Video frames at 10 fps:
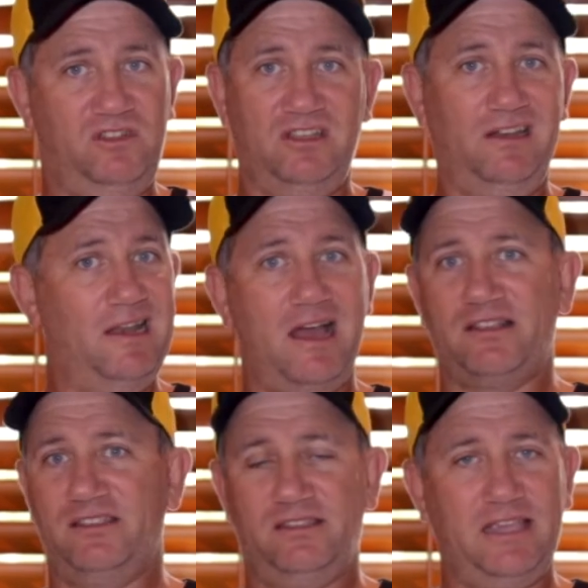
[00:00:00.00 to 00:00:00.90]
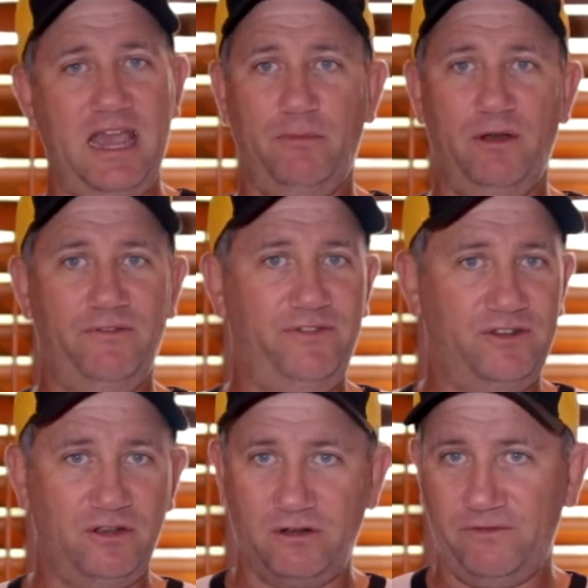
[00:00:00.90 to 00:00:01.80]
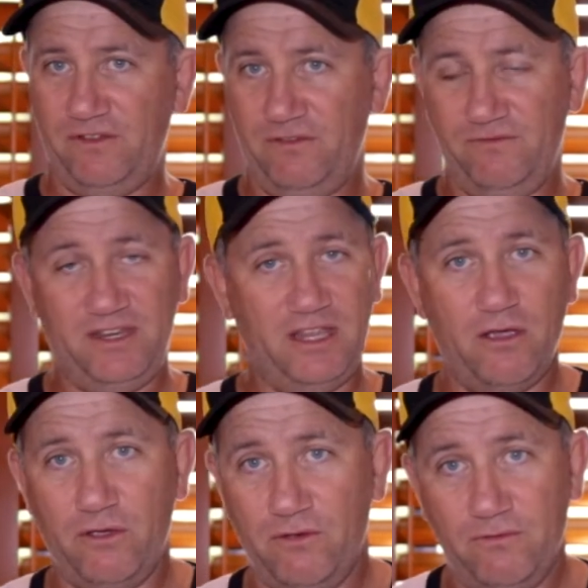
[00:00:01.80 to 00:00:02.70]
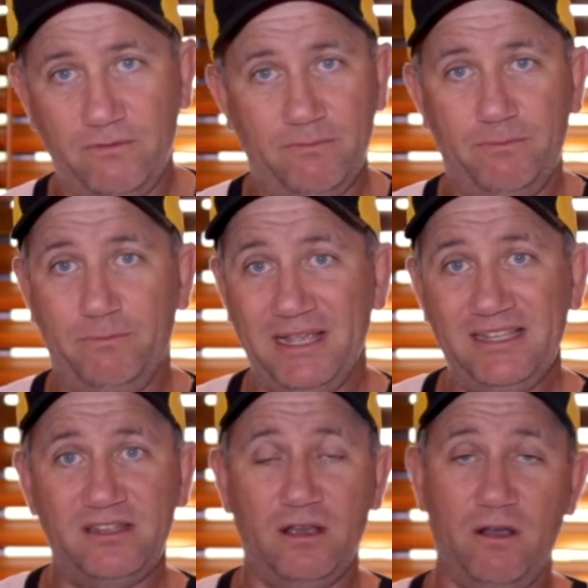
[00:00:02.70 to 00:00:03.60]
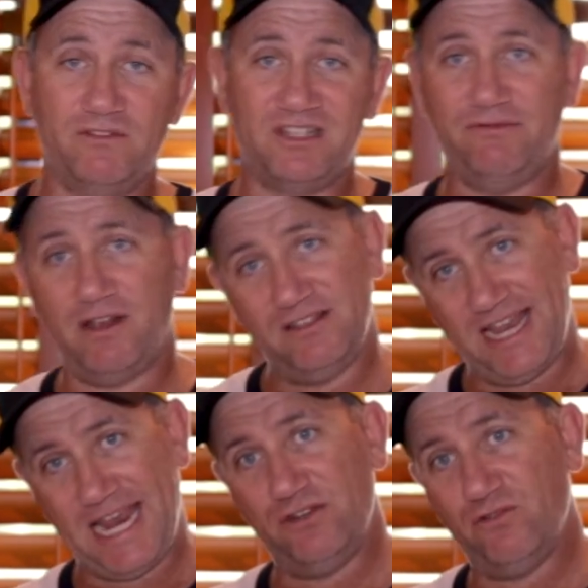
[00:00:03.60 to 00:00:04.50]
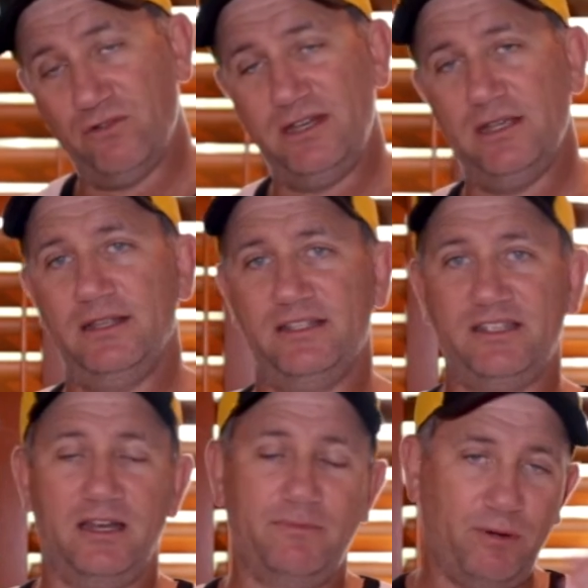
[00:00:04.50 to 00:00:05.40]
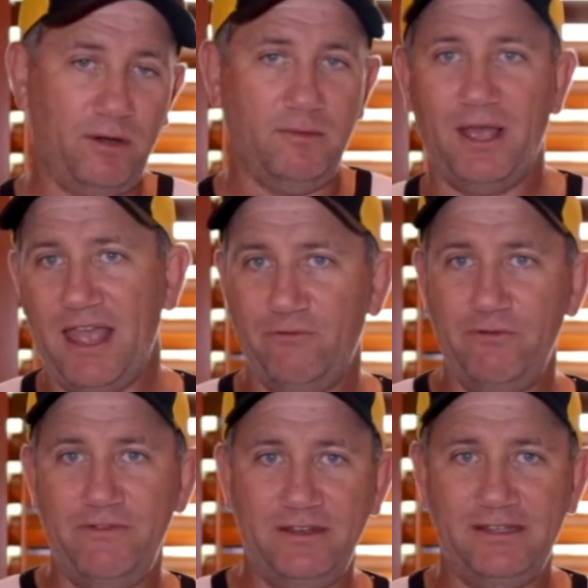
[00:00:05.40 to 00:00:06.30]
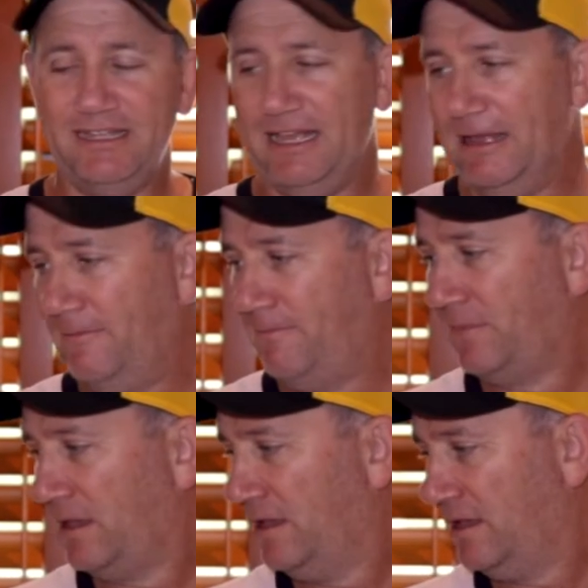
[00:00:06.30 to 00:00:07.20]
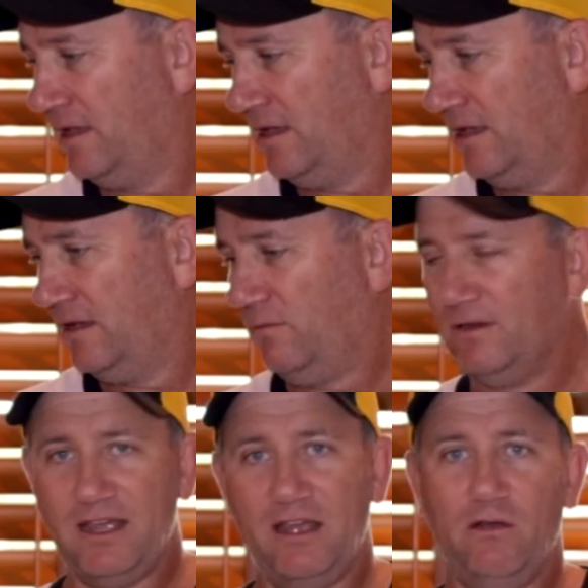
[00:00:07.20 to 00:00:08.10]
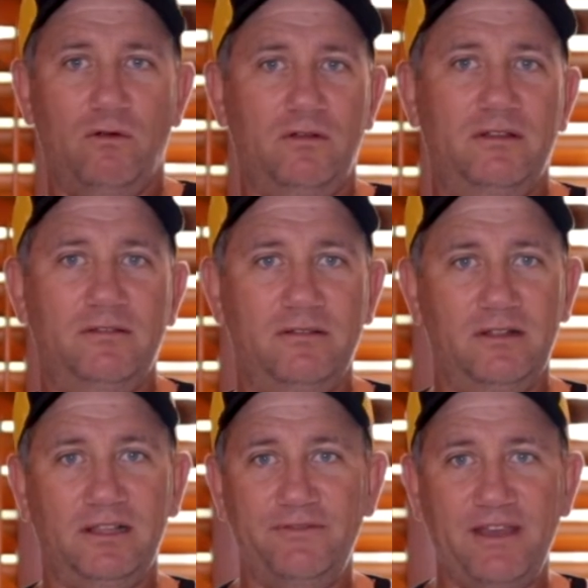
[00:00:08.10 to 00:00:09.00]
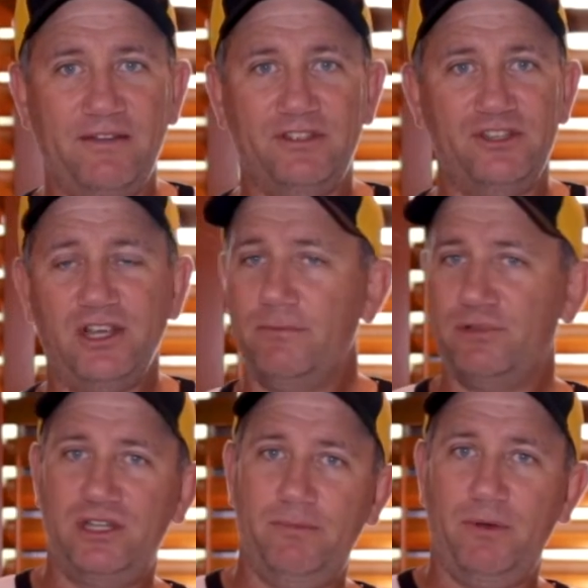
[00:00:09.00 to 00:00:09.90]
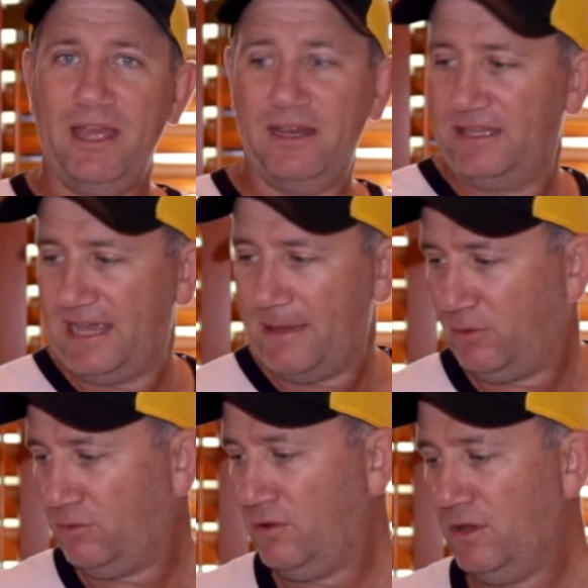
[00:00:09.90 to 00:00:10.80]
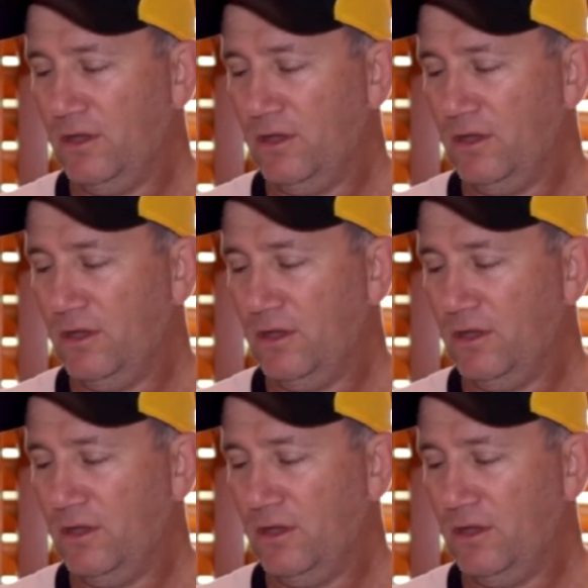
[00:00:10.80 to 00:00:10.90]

Deluxe camera, photography, video beast. Obviously runs Android. It's the only problem I have with it. One day I'll either have to jump ship out of the Apple